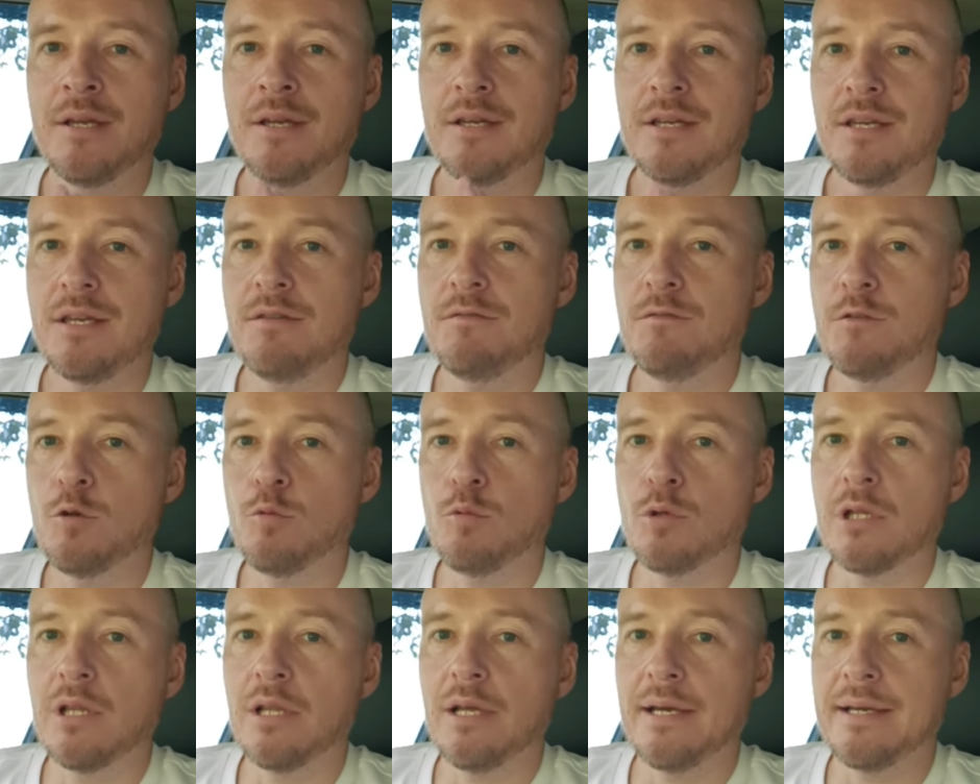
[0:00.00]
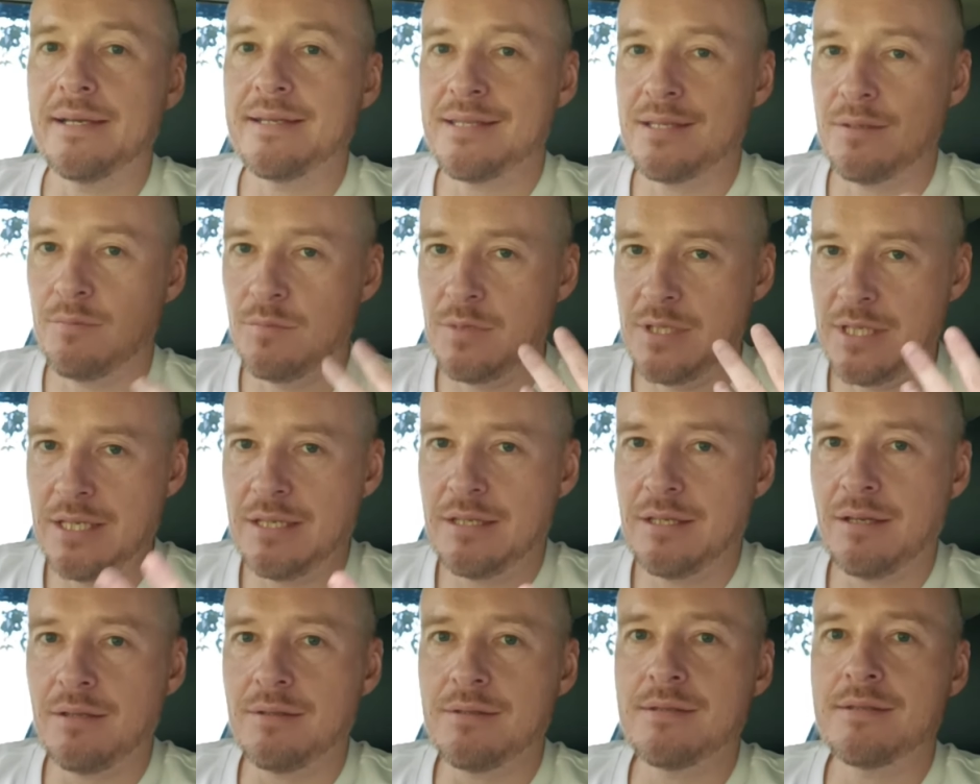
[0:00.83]
if you would like some
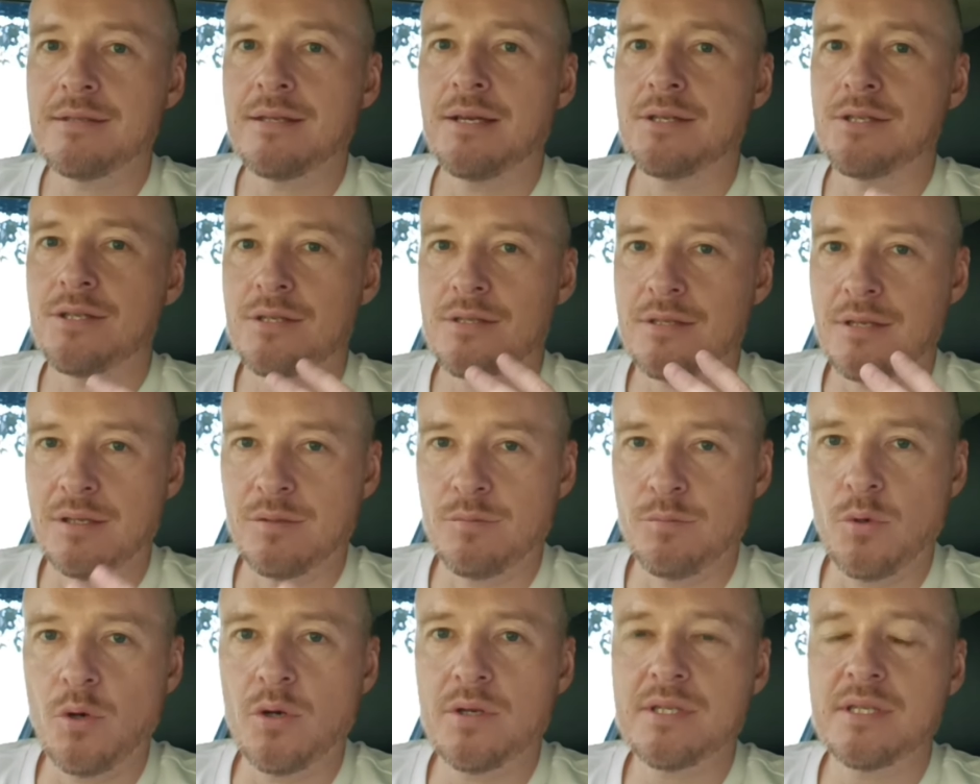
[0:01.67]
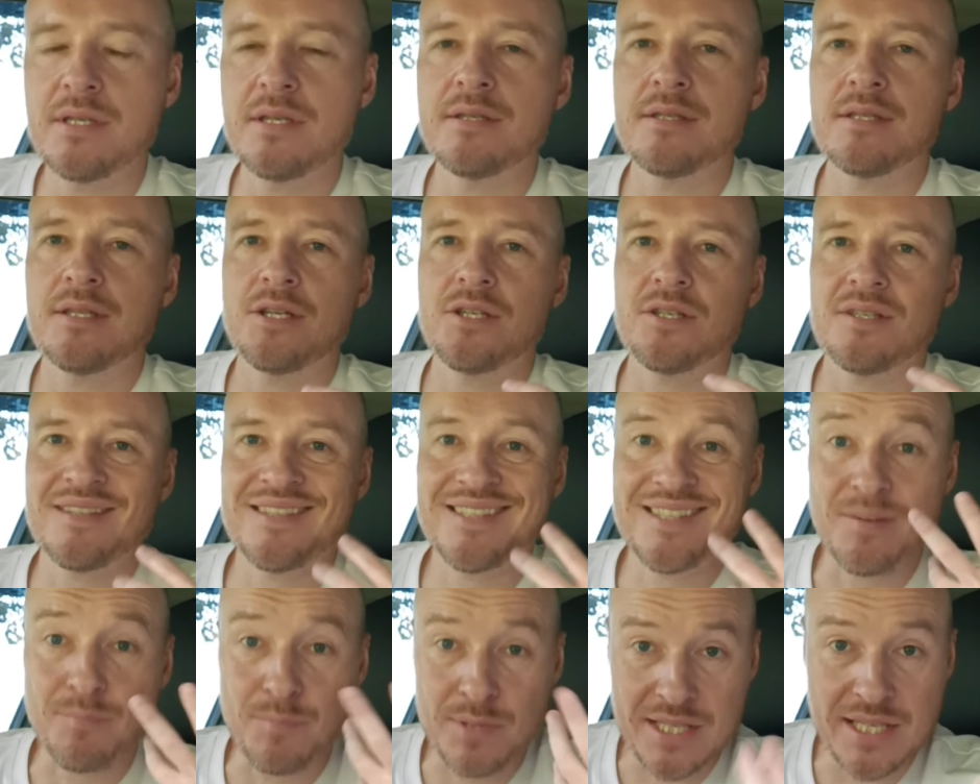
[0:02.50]
details such as unboxing, such as
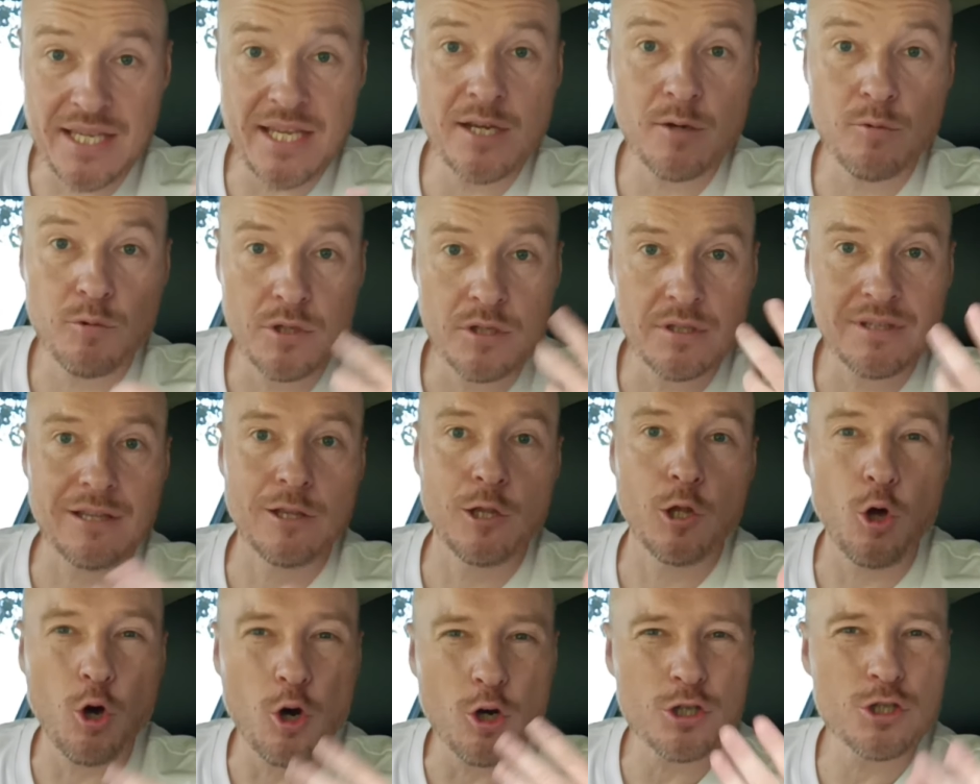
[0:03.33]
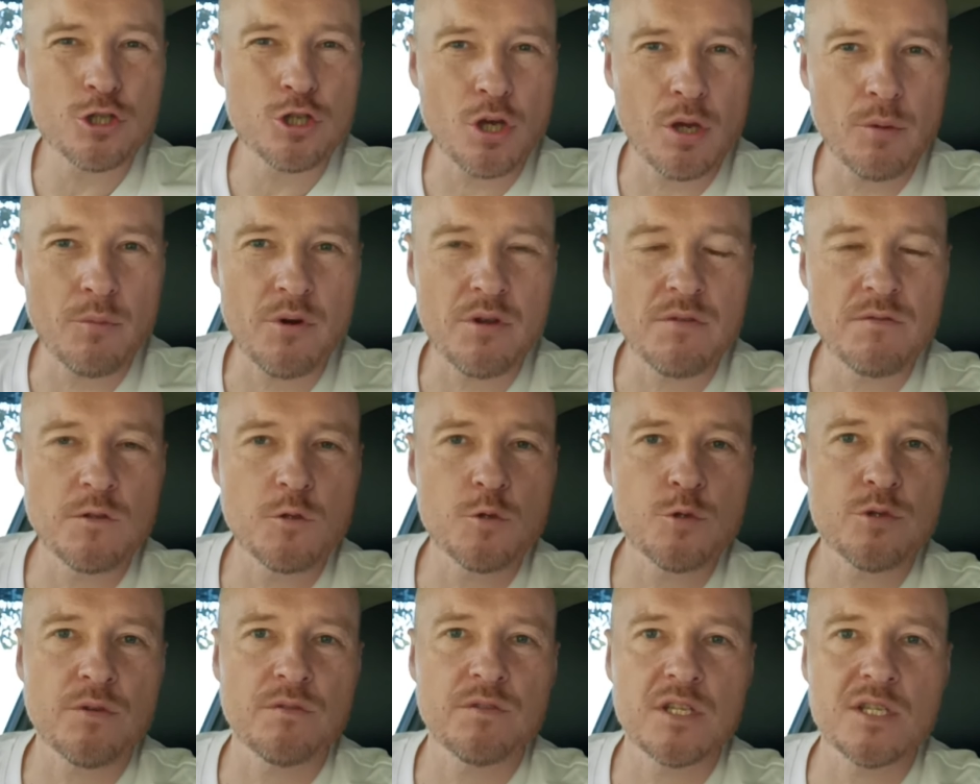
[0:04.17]
subsequent long-term
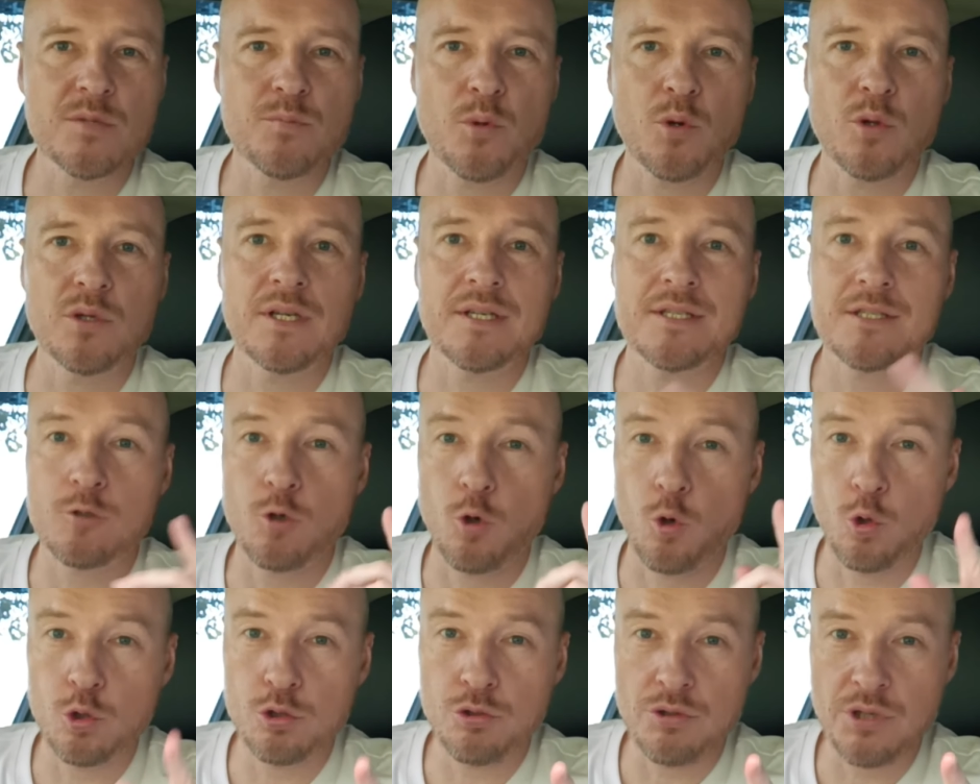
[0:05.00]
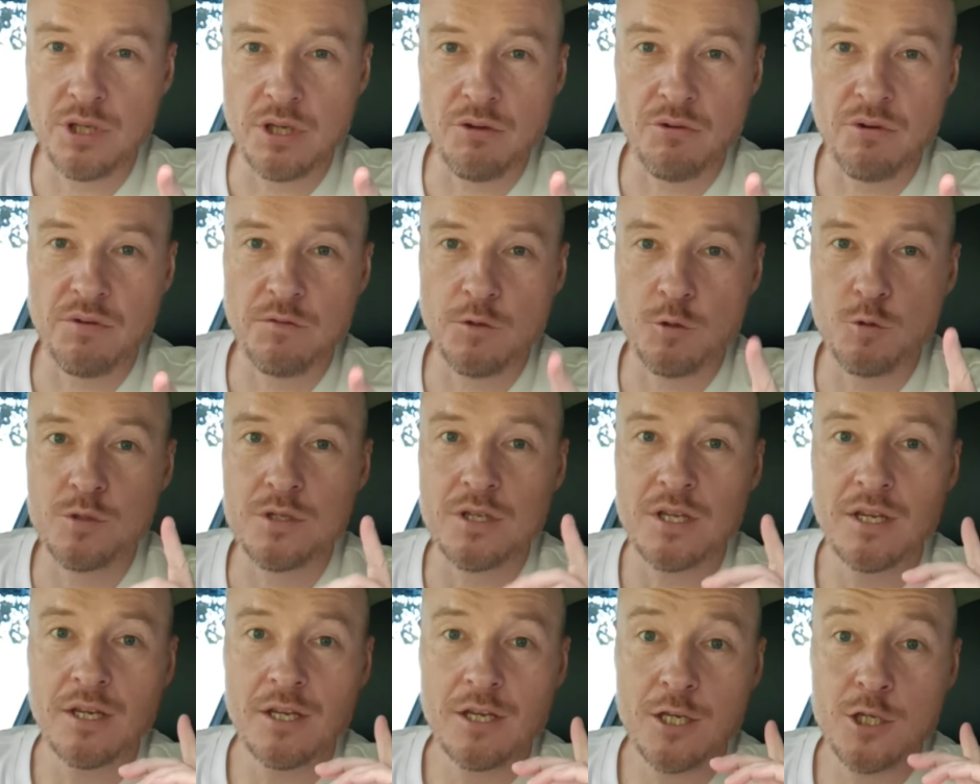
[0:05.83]
reviews of these products, Auto Gear Reviews
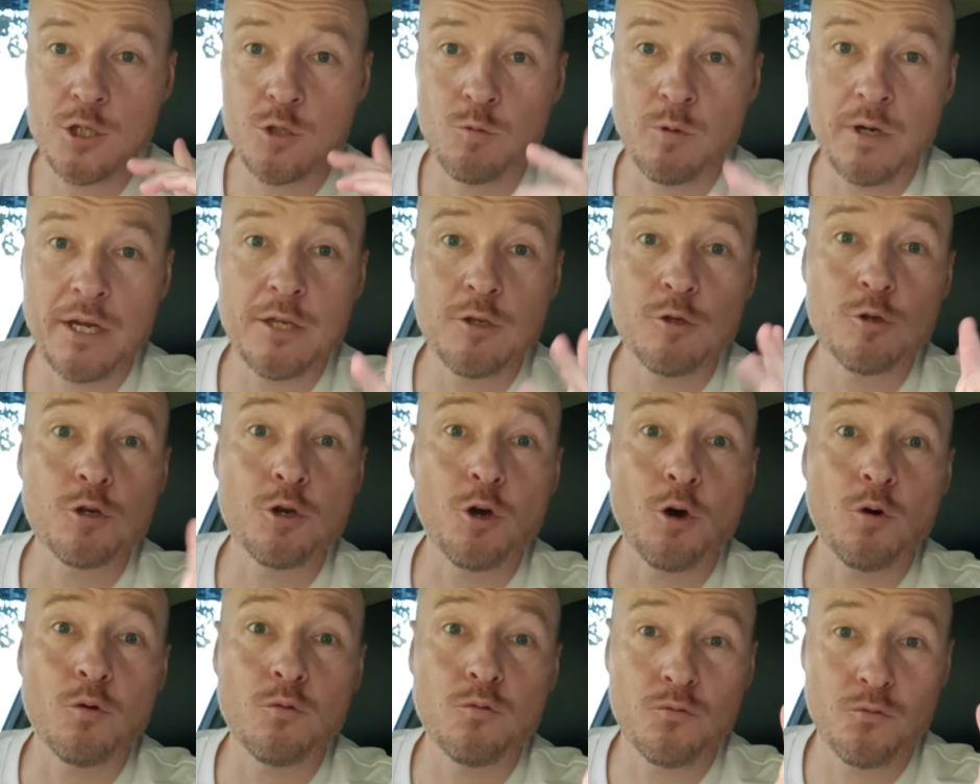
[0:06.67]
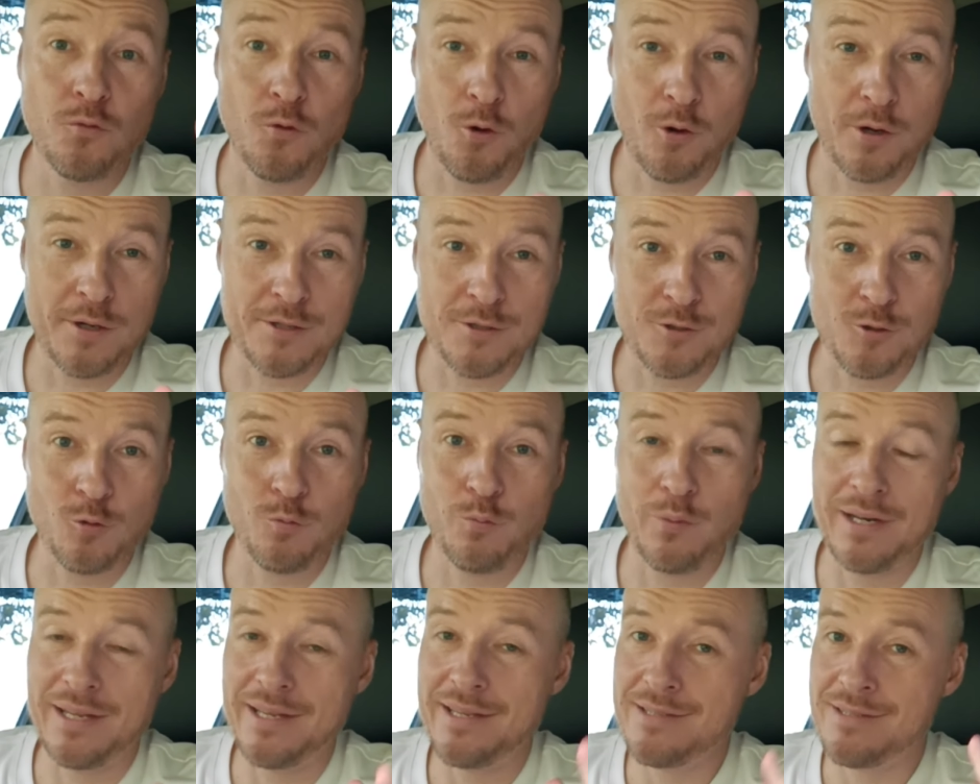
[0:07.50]
is where you go for it. So
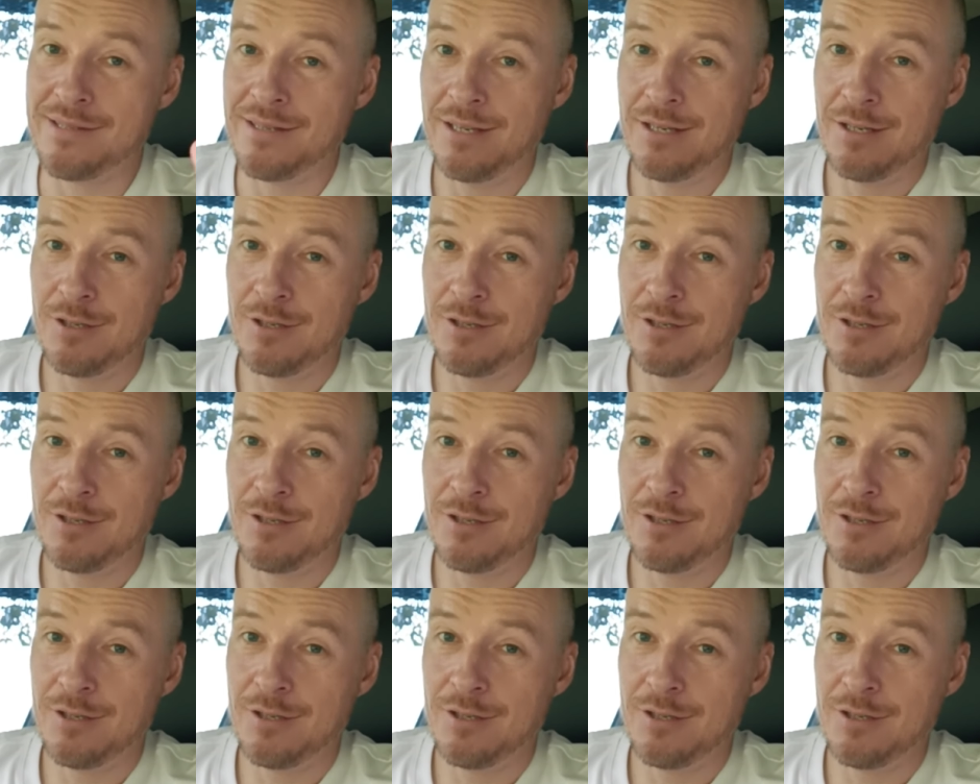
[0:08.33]
please